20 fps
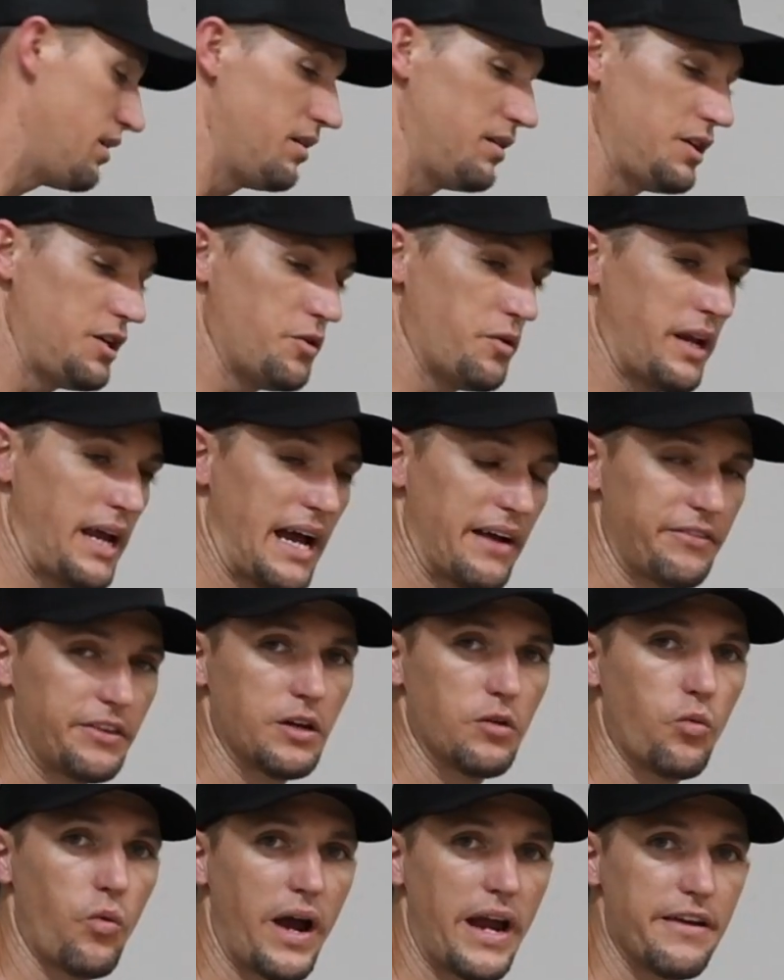you would have
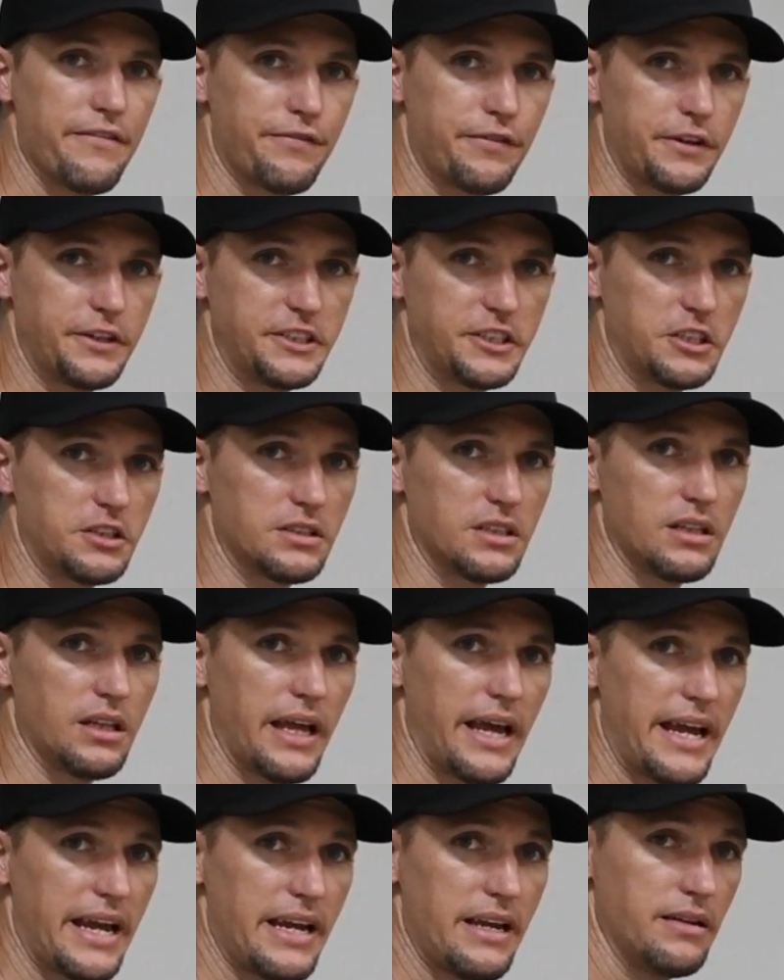to wait for your
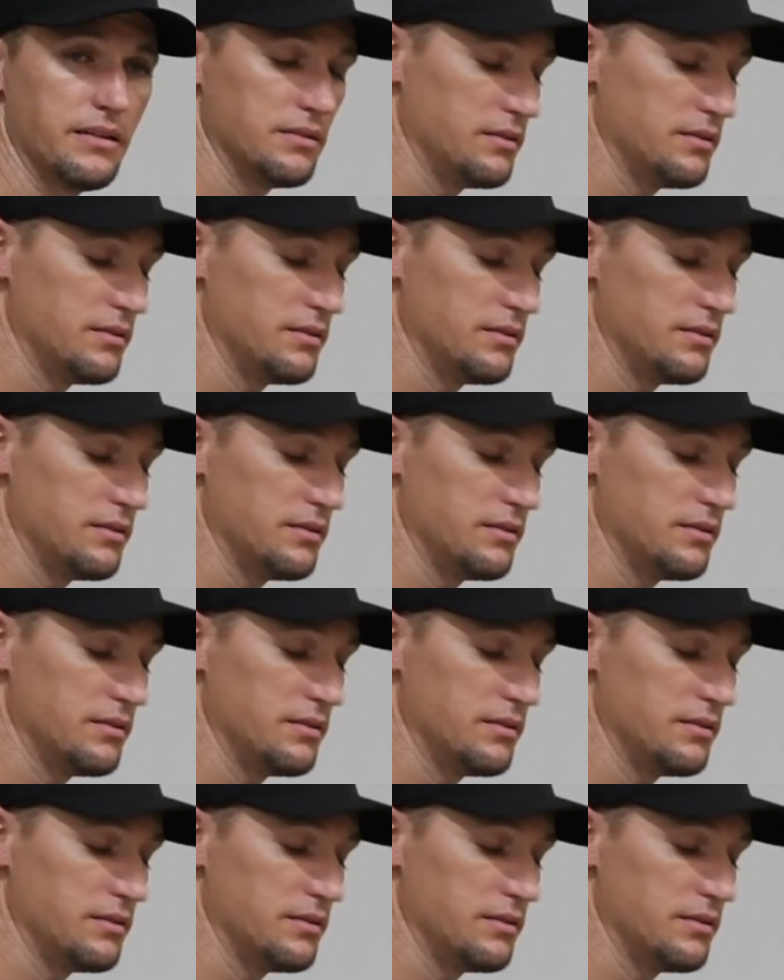delay